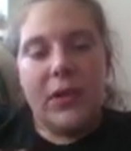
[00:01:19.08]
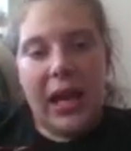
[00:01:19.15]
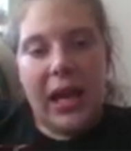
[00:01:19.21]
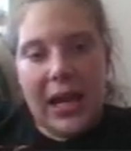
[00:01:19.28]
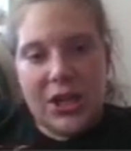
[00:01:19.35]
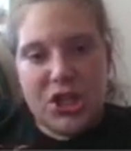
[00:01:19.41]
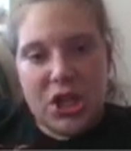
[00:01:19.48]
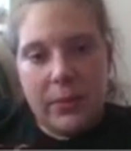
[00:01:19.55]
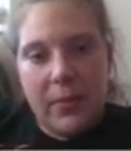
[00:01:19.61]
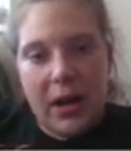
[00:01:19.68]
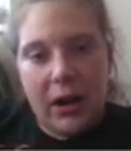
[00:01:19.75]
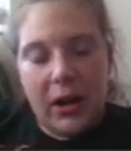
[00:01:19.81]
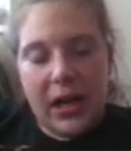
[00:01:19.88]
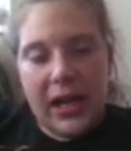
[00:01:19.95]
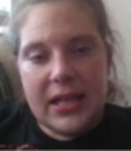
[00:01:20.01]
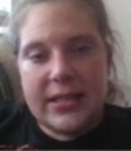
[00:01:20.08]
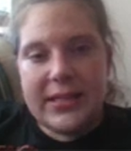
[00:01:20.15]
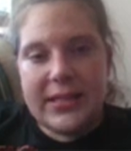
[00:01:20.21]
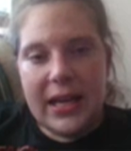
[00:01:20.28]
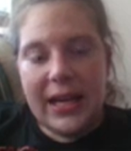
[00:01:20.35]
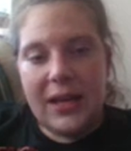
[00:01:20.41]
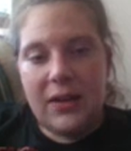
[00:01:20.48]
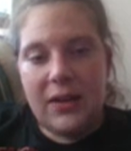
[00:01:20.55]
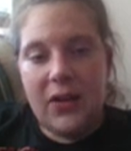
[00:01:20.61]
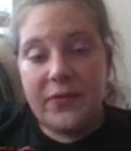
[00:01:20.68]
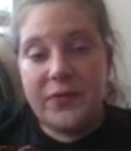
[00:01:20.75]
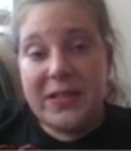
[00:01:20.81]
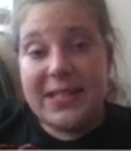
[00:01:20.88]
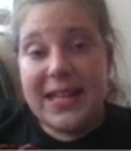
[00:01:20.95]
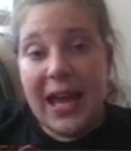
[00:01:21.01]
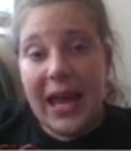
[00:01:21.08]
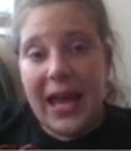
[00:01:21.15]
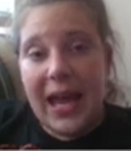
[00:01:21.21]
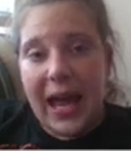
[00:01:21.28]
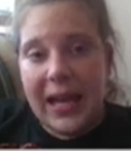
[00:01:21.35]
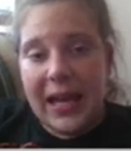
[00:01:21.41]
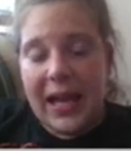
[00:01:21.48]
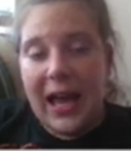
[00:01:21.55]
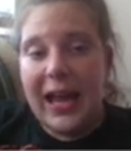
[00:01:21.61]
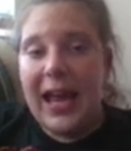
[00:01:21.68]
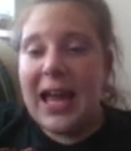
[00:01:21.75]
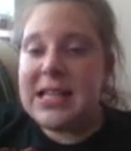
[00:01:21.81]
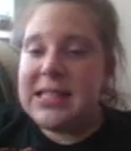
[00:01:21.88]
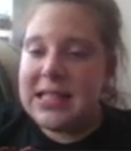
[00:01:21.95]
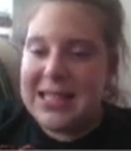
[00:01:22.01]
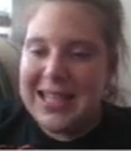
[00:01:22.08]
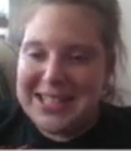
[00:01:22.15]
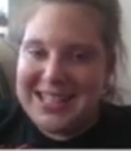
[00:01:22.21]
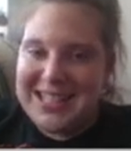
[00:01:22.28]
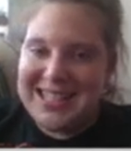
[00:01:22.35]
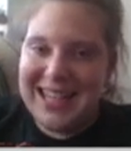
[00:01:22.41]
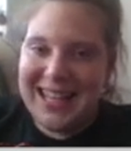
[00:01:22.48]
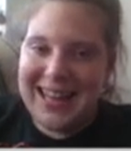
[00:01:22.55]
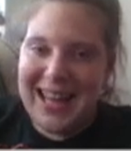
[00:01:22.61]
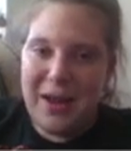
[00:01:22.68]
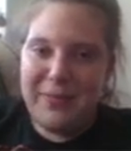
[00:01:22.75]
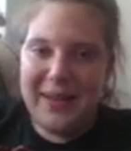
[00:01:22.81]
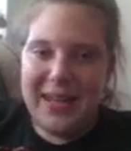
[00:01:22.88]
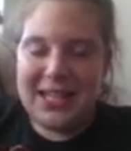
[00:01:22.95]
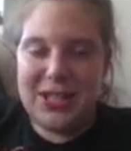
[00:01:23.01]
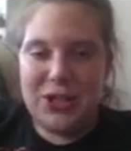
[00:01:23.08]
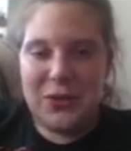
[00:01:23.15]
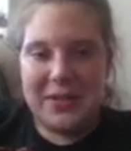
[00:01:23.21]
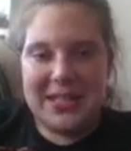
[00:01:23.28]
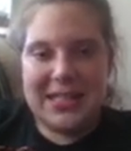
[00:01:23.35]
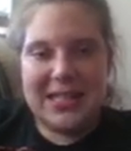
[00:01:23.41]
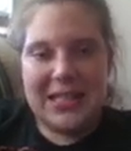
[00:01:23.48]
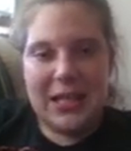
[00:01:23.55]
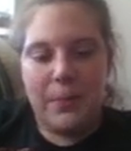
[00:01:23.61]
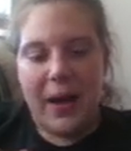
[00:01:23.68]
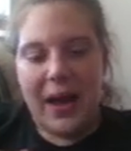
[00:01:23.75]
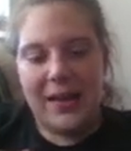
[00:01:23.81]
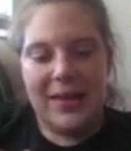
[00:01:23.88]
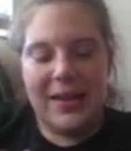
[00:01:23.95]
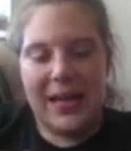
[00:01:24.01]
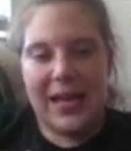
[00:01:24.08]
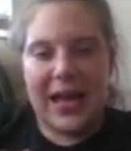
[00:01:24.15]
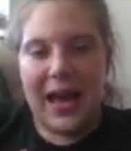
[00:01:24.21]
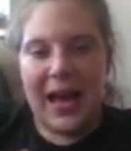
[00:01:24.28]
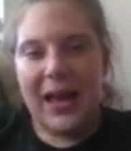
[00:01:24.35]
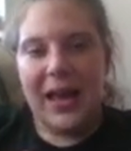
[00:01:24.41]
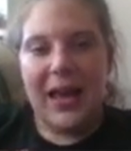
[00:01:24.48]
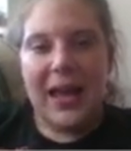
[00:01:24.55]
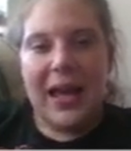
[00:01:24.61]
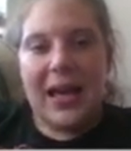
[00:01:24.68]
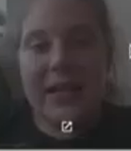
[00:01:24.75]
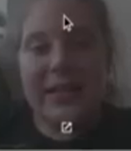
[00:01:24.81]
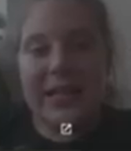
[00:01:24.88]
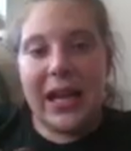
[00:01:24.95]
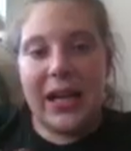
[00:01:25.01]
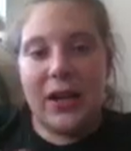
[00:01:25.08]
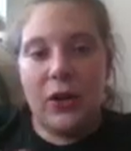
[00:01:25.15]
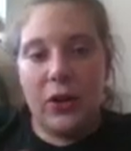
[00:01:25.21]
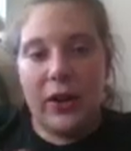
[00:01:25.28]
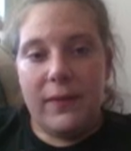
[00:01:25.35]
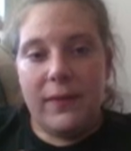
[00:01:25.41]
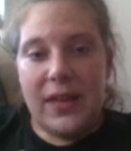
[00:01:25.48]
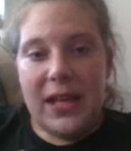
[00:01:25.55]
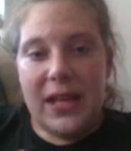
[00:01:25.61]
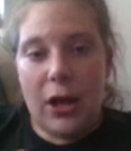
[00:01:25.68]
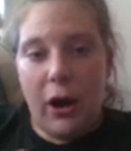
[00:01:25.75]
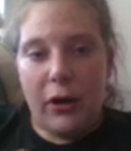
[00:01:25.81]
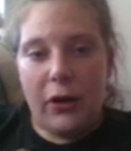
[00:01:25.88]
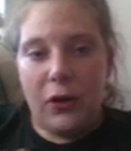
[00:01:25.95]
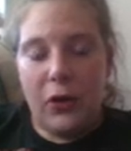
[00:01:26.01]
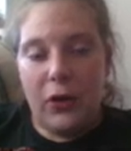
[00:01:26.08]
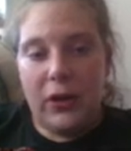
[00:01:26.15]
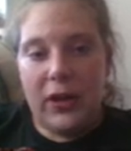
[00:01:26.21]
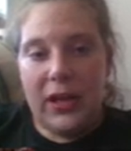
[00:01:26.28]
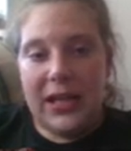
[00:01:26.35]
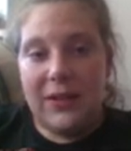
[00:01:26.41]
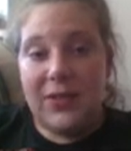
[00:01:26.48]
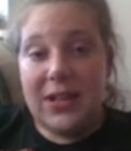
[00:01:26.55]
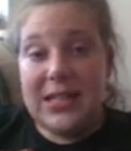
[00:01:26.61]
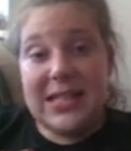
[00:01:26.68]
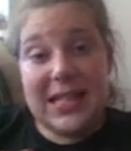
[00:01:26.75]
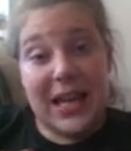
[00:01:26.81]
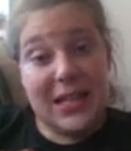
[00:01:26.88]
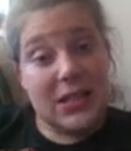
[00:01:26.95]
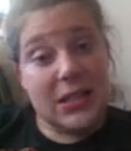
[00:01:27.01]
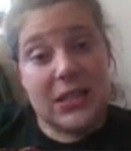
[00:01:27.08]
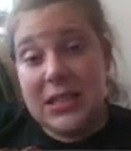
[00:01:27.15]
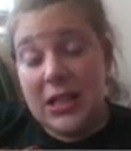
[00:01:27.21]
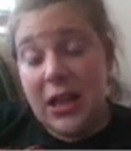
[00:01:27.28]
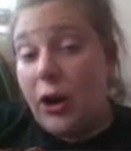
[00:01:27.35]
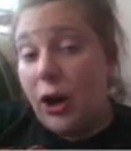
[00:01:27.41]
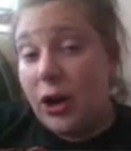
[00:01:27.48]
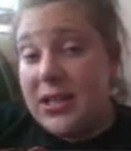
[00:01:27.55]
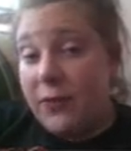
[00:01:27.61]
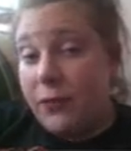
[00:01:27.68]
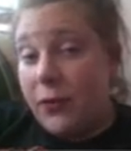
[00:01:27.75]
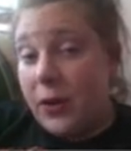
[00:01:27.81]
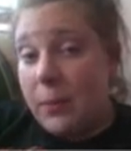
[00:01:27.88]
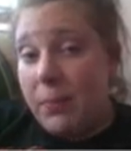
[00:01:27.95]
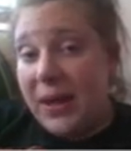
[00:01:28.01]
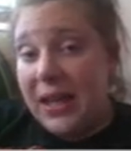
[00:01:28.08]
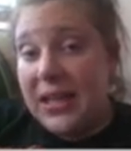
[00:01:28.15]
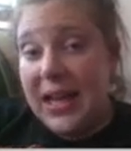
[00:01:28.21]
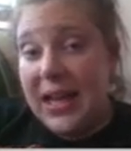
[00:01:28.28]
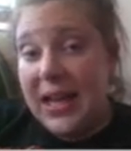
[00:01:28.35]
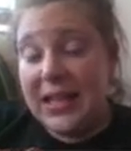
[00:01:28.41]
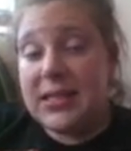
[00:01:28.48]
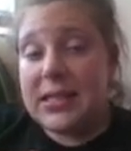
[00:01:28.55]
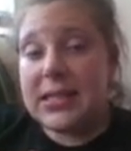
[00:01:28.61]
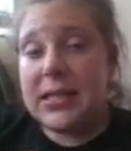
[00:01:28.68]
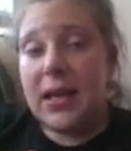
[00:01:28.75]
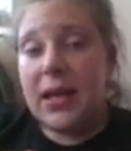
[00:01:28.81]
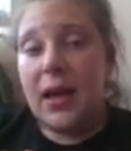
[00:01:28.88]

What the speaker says: Asian Americans. And I even have to say, I hesitate to say that because you can see by the title of the article, it even says there are different opinions.